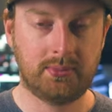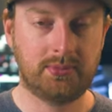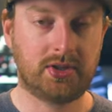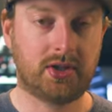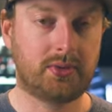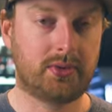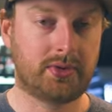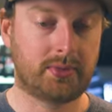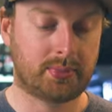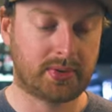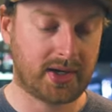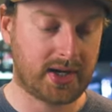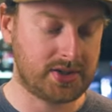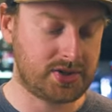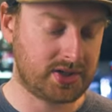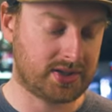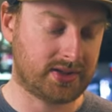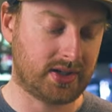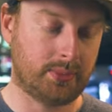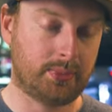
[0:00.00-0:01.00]
I'm done with a
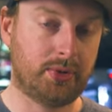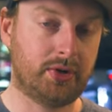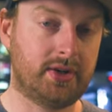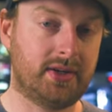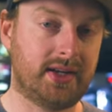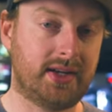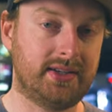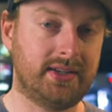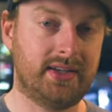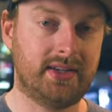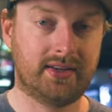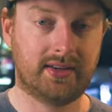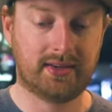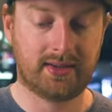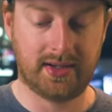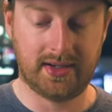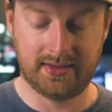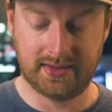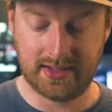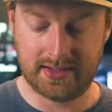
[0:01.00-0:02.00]
project, I'll put it on
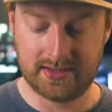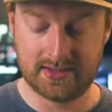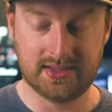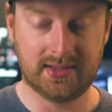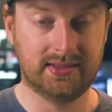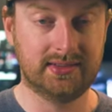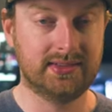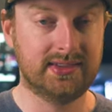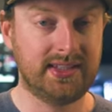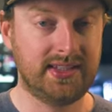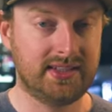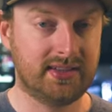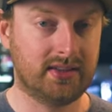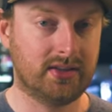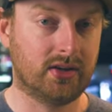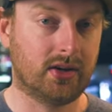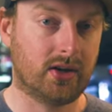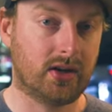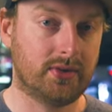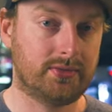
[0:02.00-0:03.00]
here and then delete
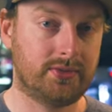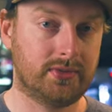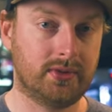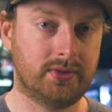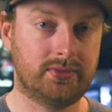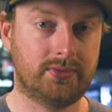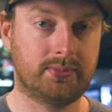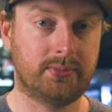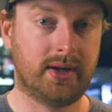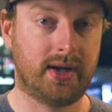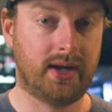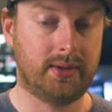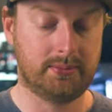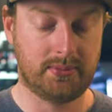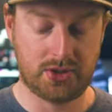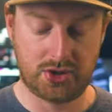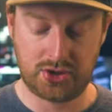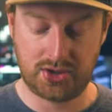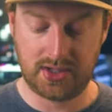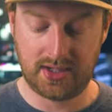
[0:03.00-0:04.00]
it off of my
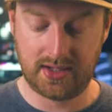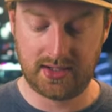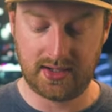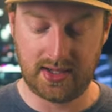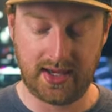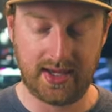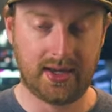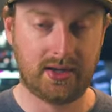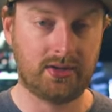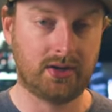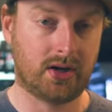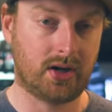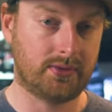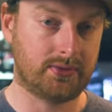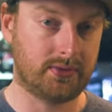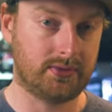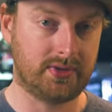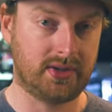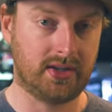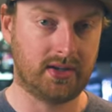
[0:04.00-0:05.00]
machine and
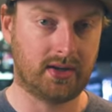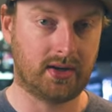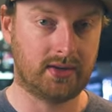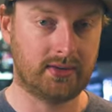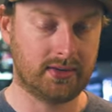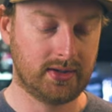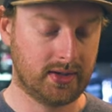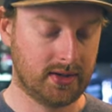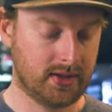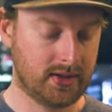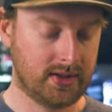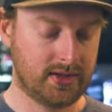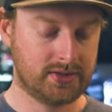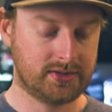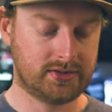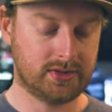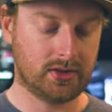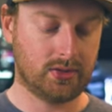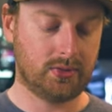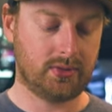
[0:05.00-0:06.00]
off of here.
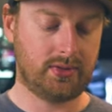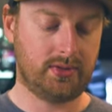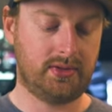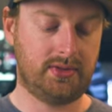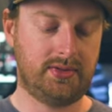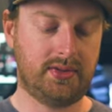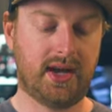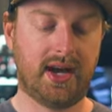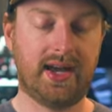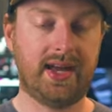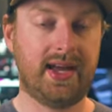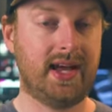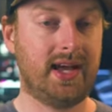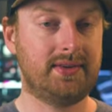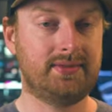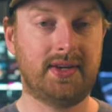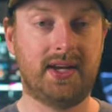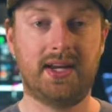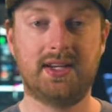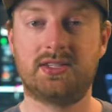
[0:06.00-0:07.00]
So I
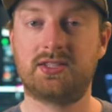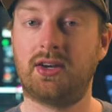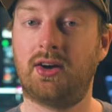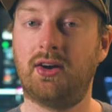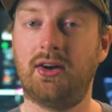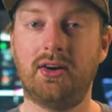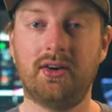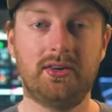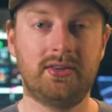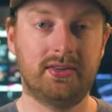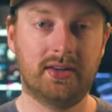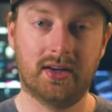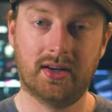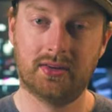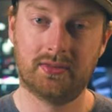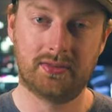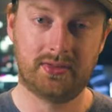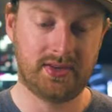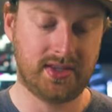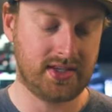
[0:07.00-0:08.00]
have a ton
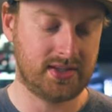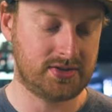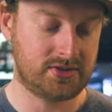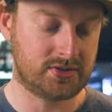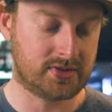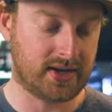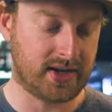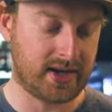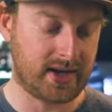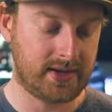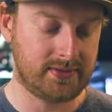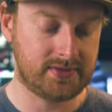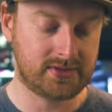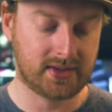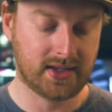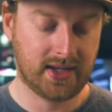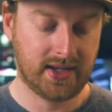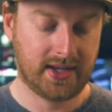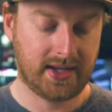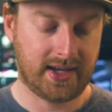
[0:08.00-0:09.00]
of these
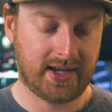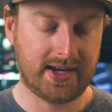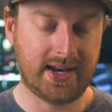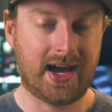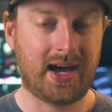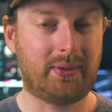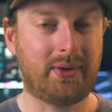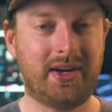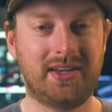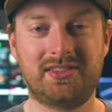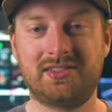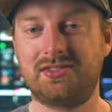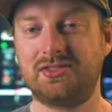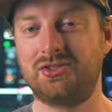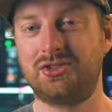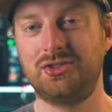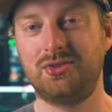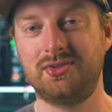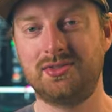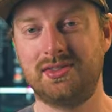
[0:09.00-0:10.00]
drives and how I
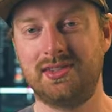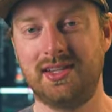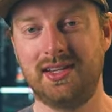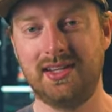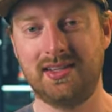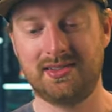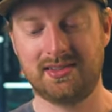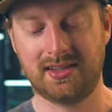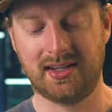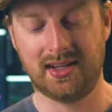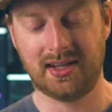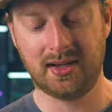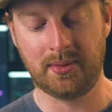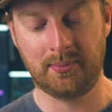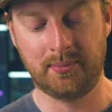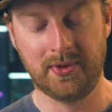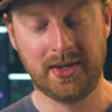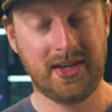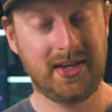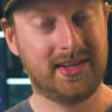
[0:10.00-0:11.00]
choose these,
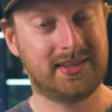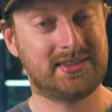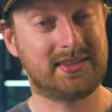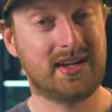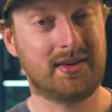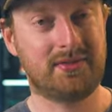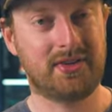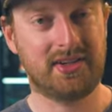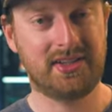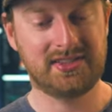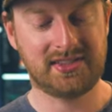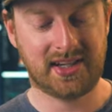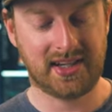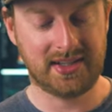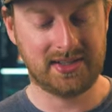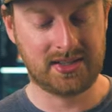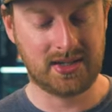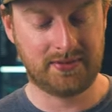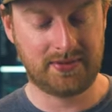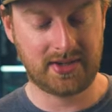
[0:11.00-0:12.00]
um, it's not very
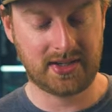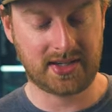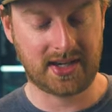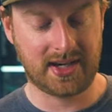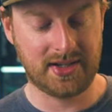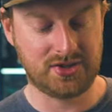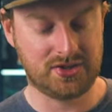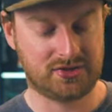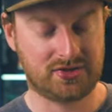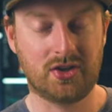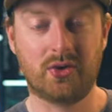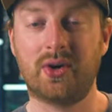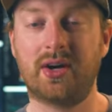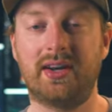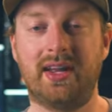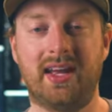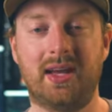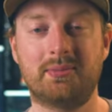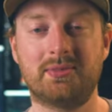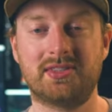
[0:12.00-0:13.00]
scientific. I just go
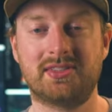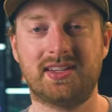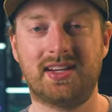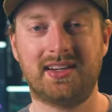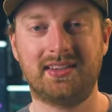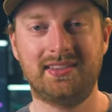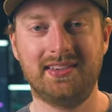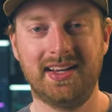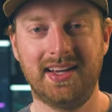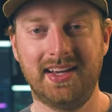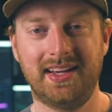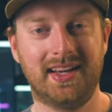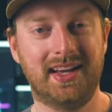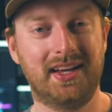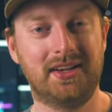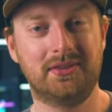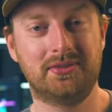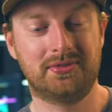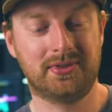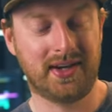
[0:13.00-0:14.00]
on Amazon
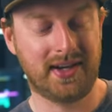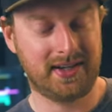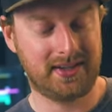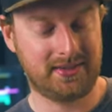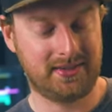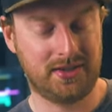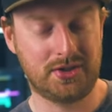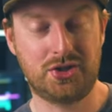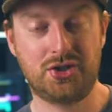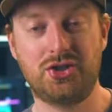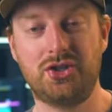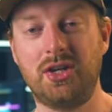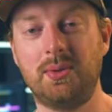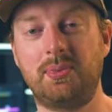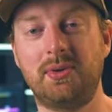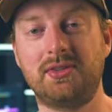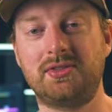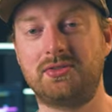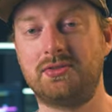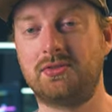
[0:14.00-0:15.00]
and find the
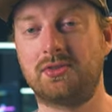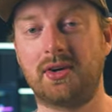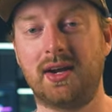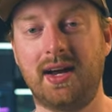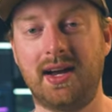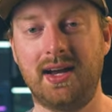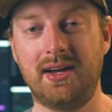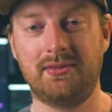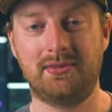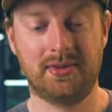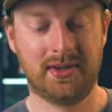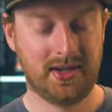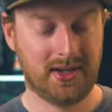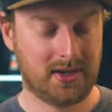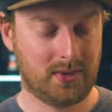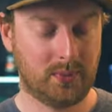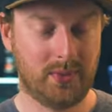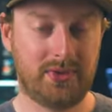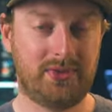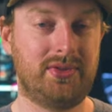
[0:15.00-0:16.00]
cheapest drive
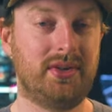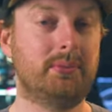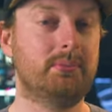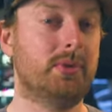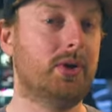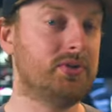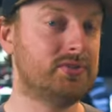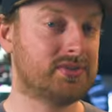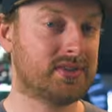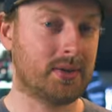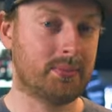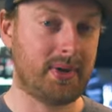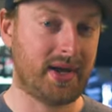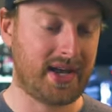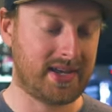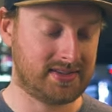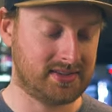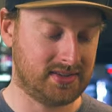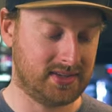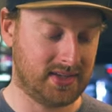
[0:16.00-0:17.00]
with the most
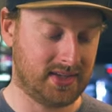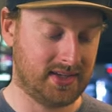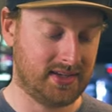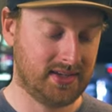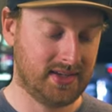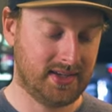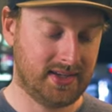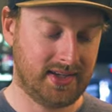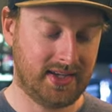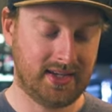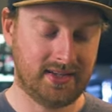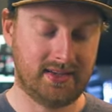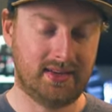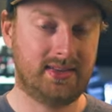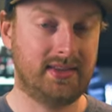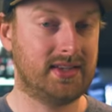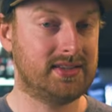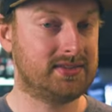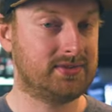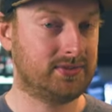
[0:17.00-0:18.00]
capacity in
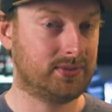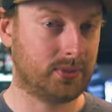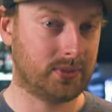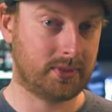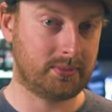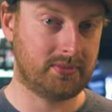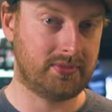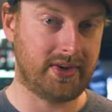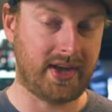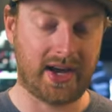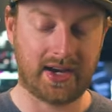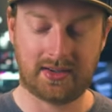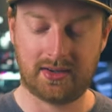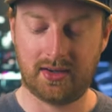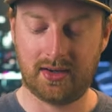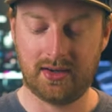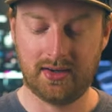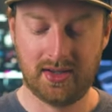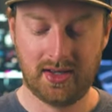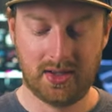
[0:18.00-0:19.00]
this form
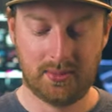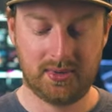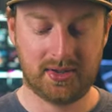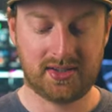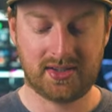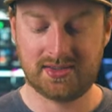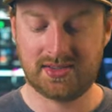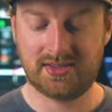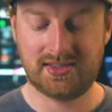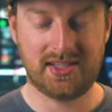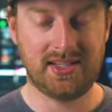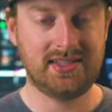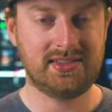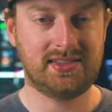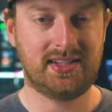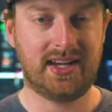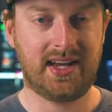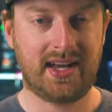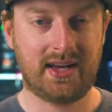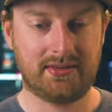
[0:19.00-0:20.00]
factor because it's
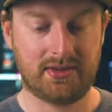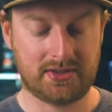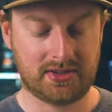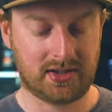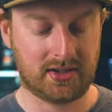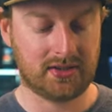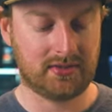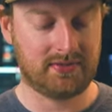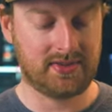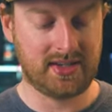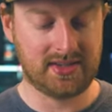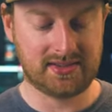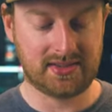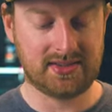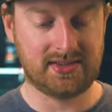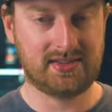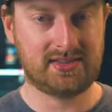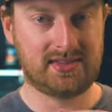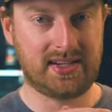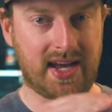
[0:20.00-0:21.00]
easy to have a ton of these
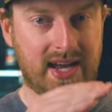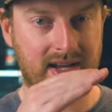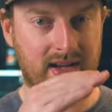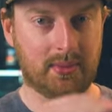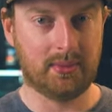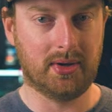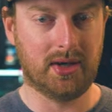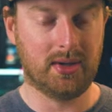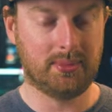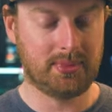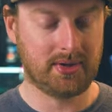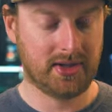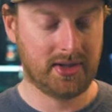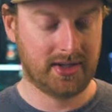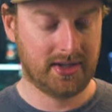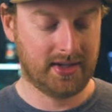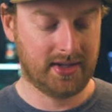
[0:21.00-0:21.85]
and stack them up.